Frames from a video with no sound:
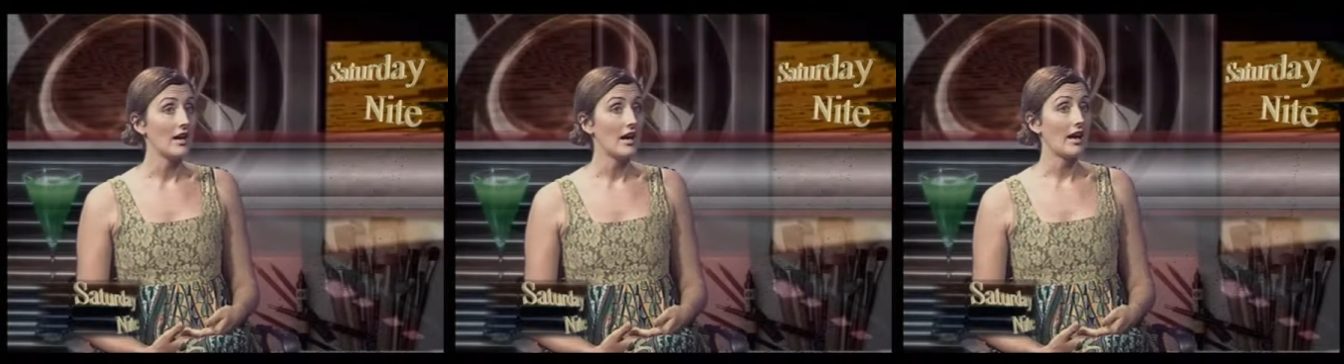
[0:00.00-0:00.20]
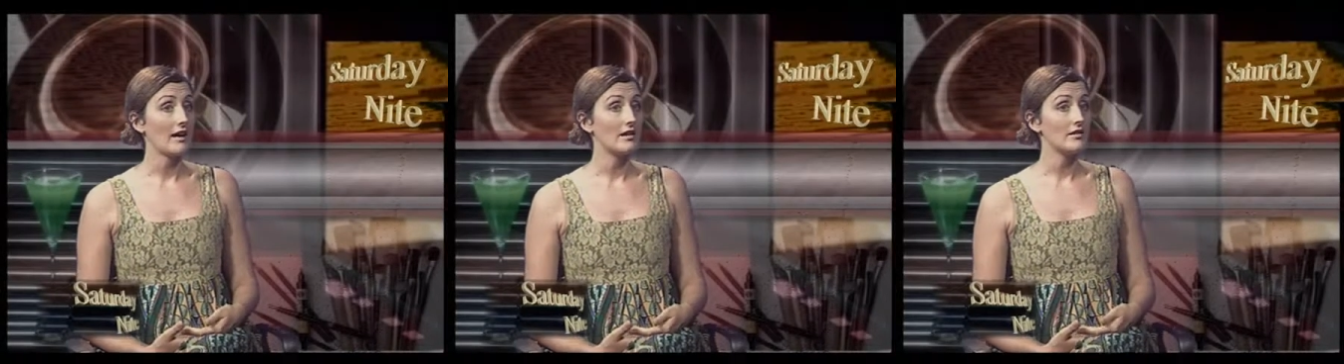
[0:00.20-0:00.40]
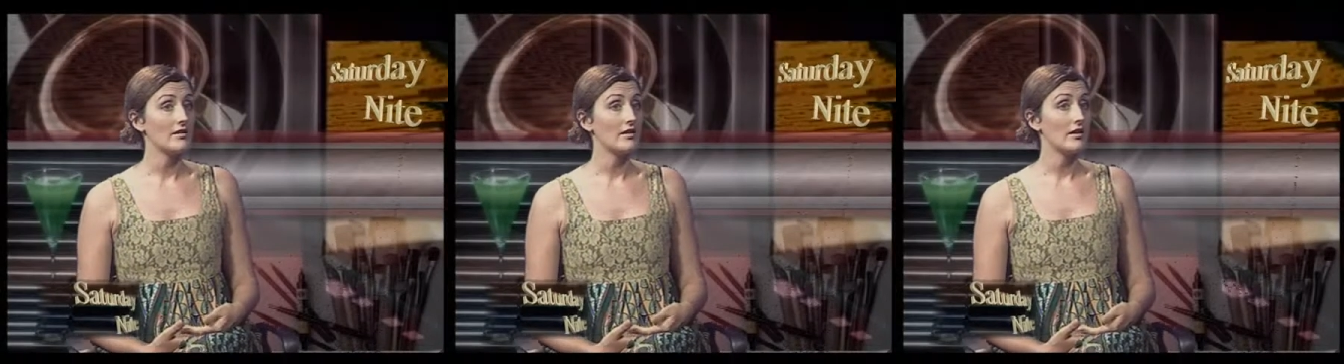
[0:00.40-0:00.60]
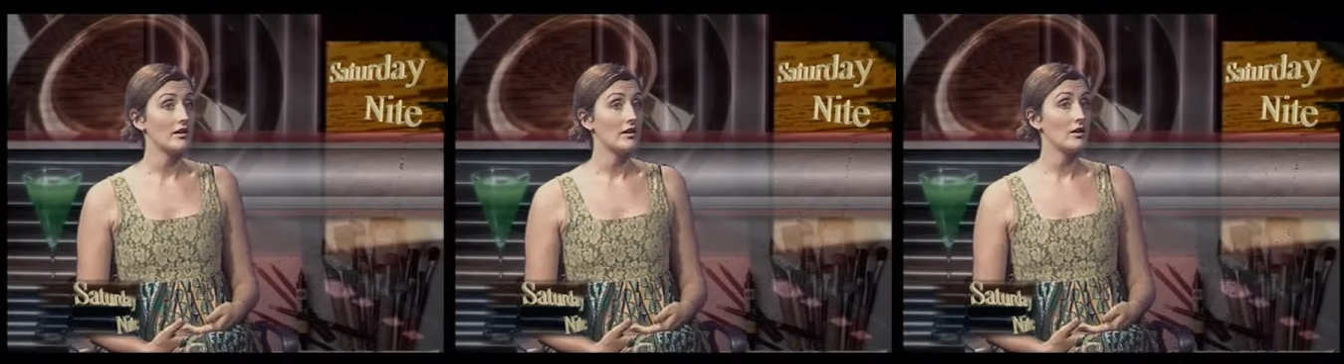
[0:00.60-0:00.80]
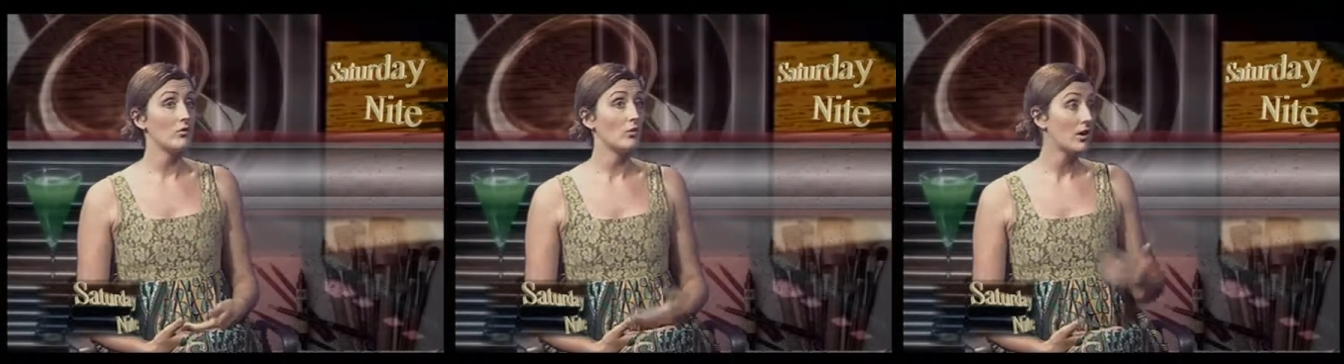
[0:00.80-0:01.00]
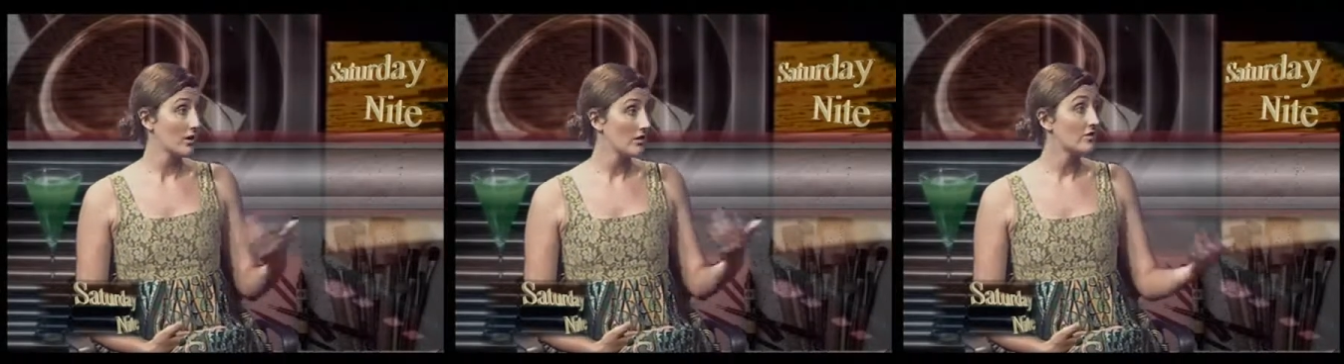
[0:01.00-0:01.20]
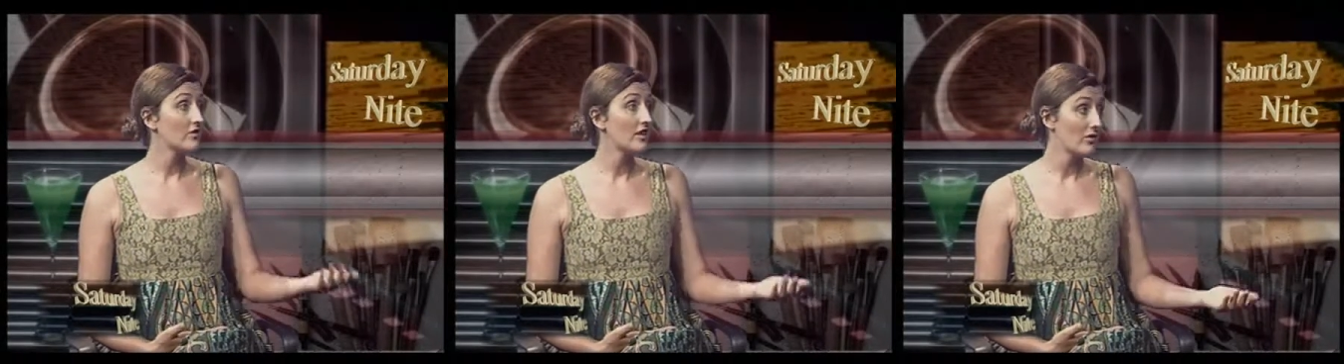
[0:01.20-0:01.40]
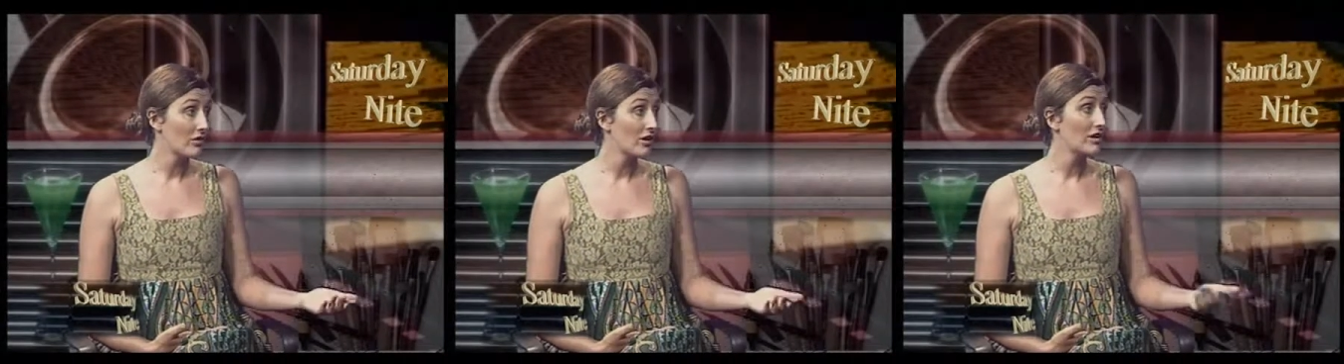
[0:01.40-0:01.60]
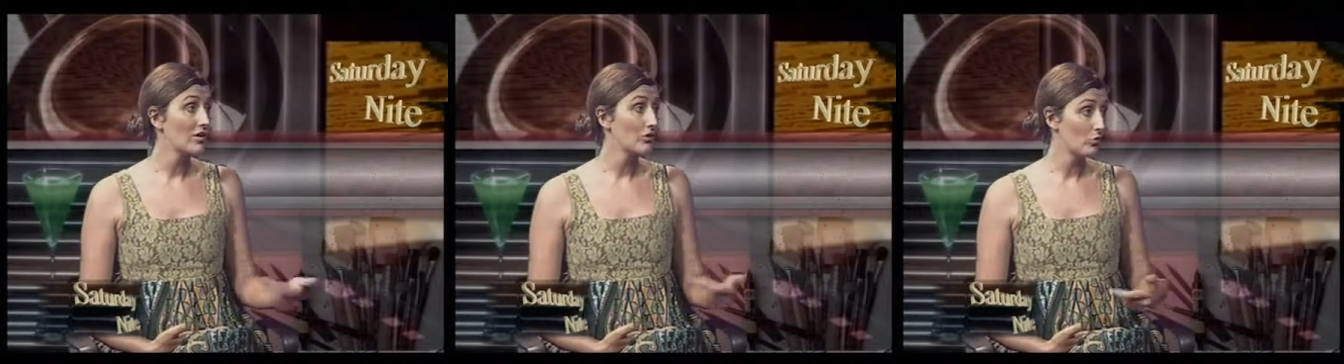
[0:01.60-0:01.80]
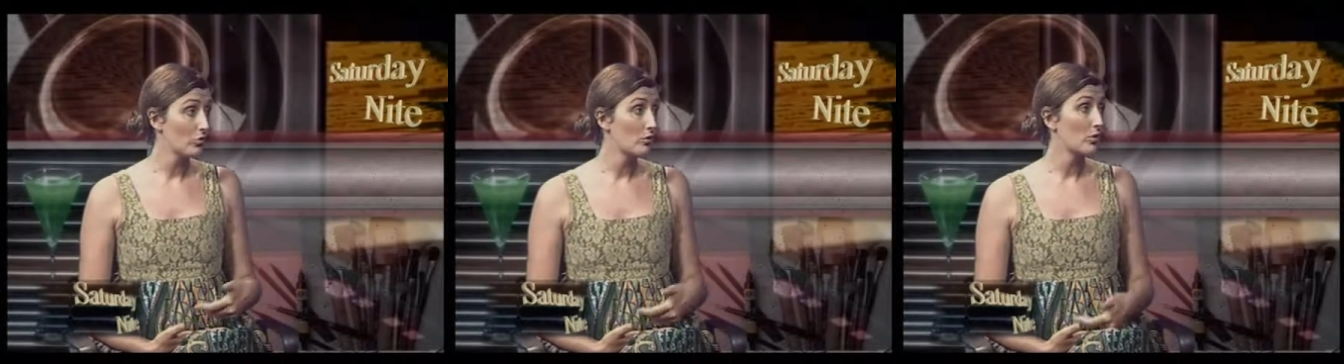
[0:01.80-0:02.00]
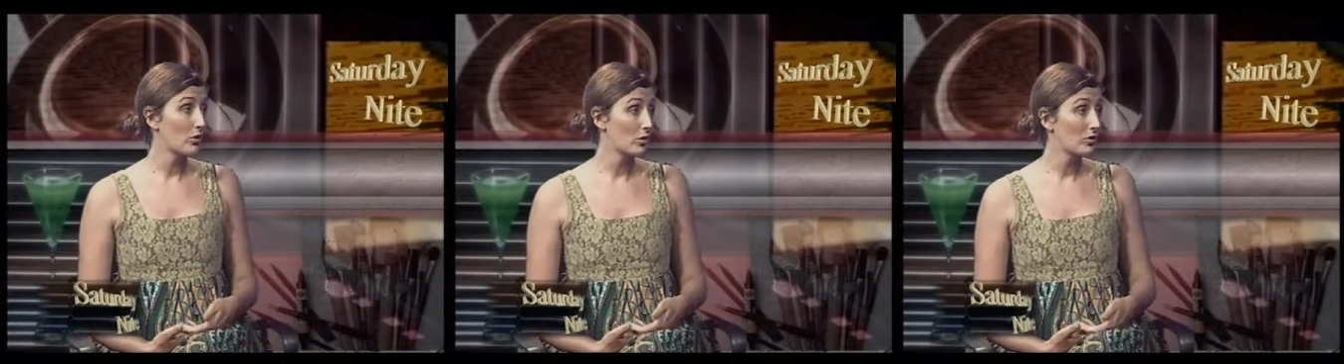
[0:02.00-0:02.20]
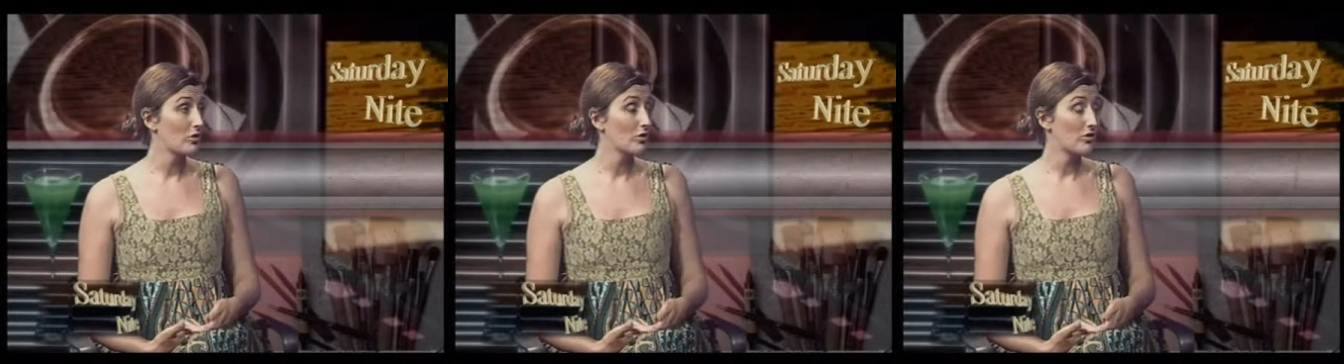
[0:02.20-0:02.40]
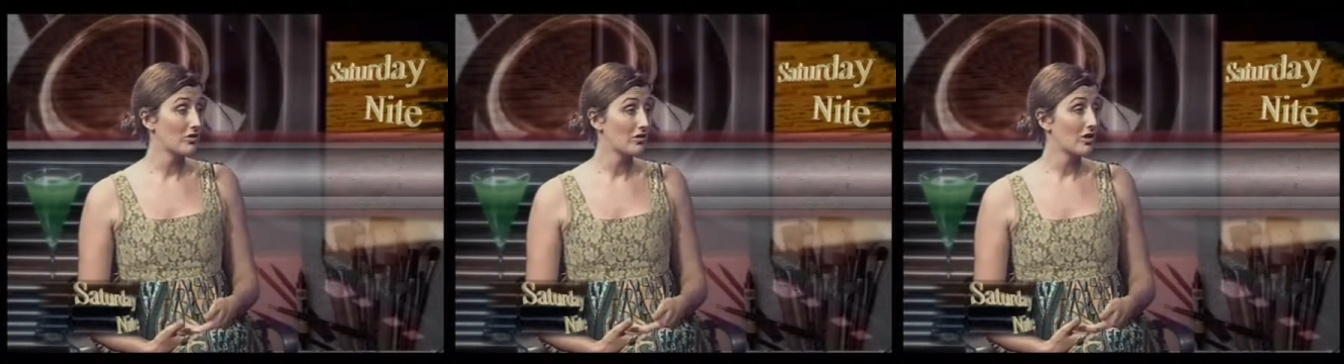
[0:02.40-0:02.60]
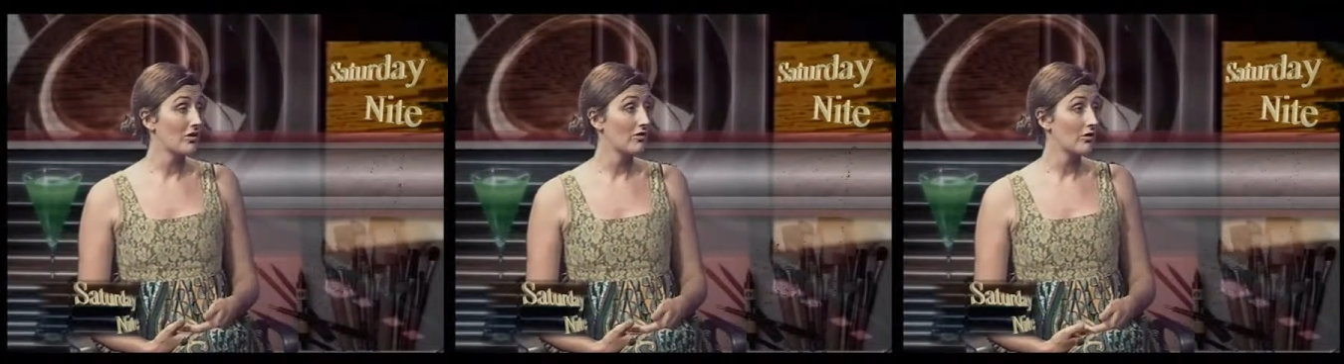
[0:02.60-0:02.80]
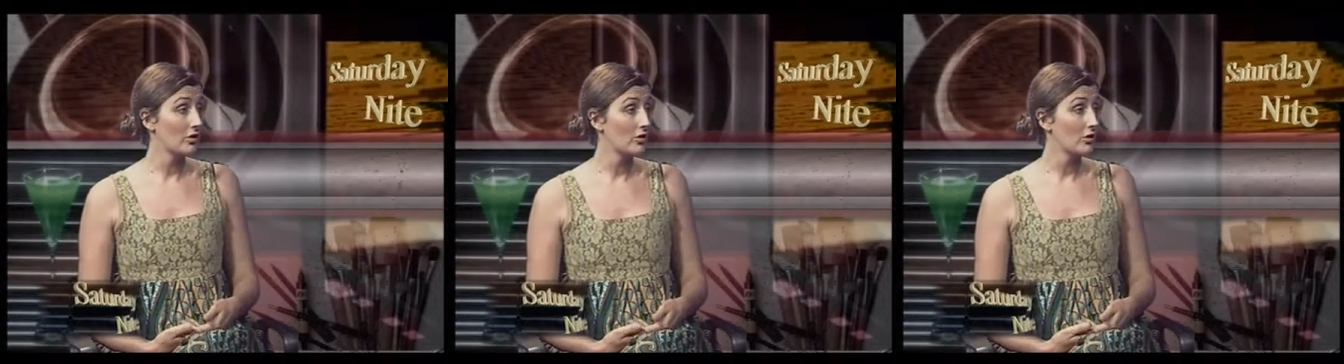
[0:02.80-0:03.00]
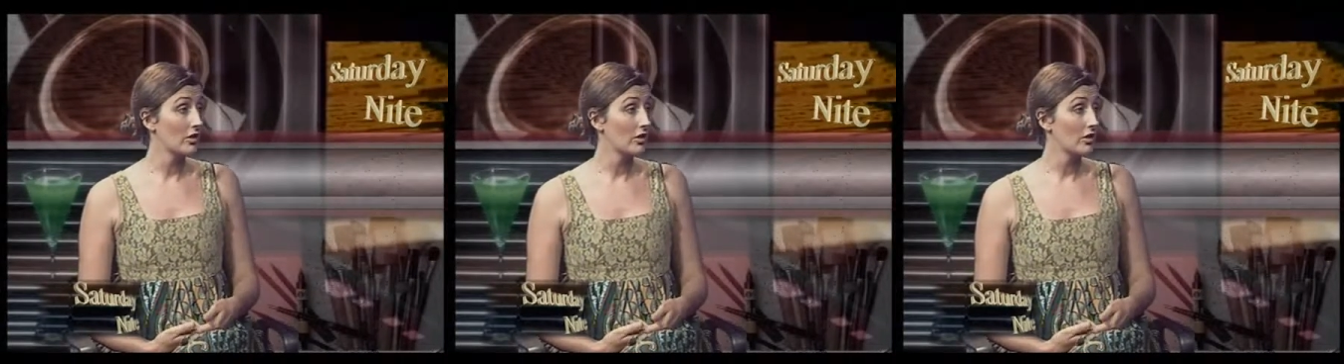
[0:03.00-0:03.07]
and uh, one is definitely supporting yourself and your